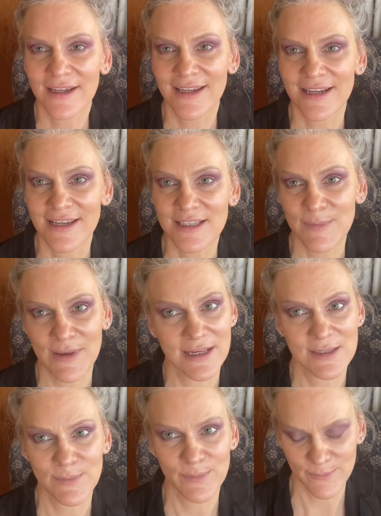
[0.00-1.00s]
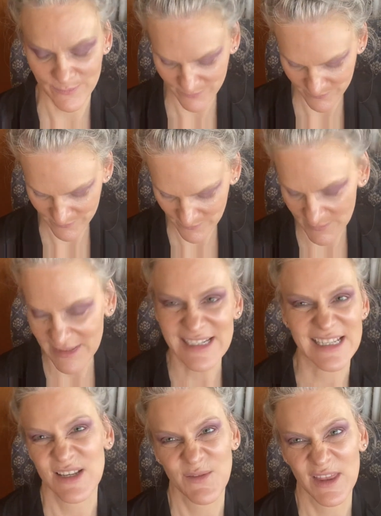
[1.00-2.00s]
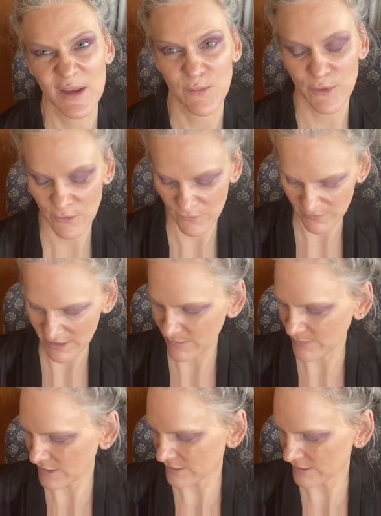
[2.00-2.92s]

he does pinks. I mean, he does everything beautifully, but